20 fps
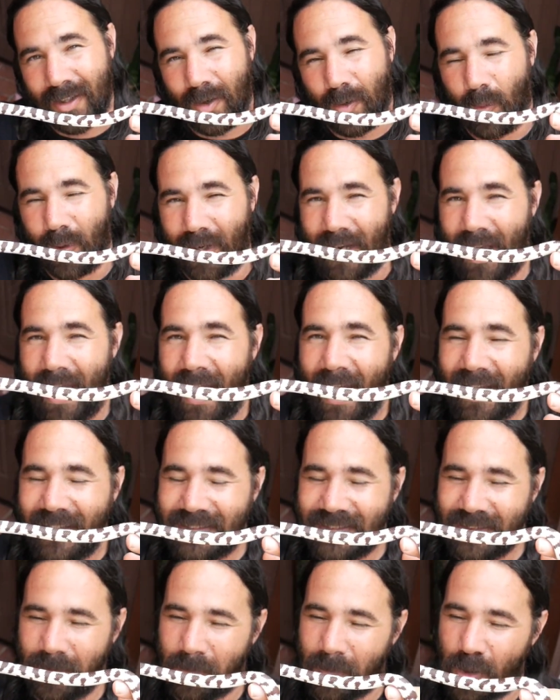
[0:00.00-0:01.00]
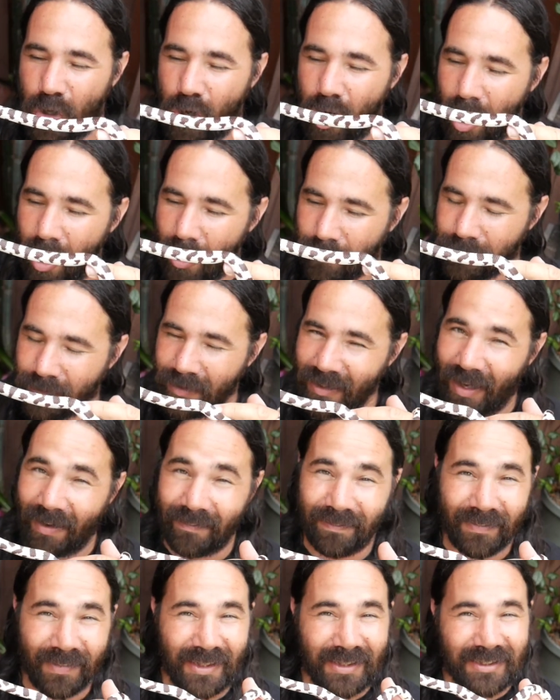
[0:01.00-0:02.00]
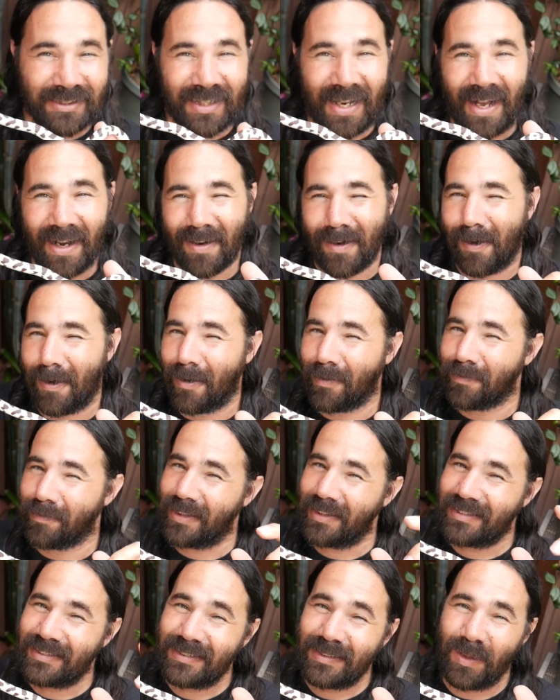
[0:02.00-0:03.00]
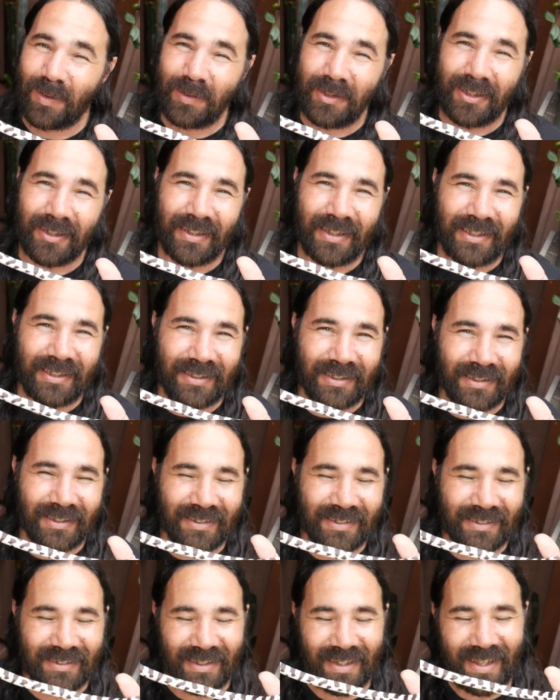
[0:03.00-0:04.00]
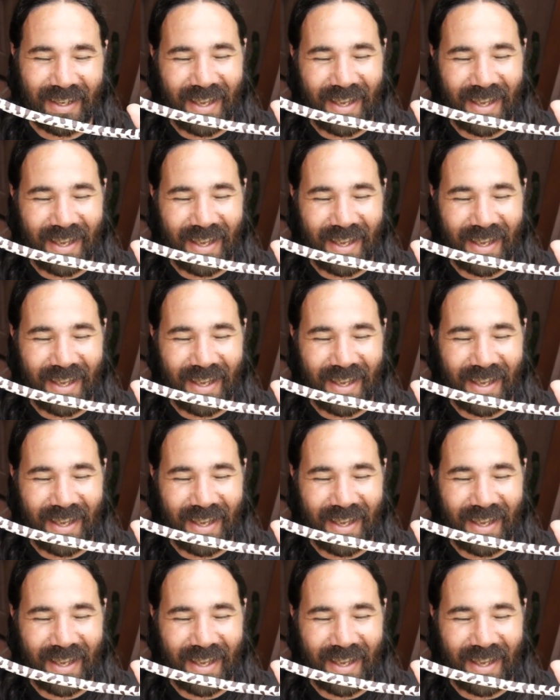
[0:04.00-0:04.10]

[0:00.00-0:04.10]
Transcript: When I had some coffee, I finished that coffee. It's so delicious.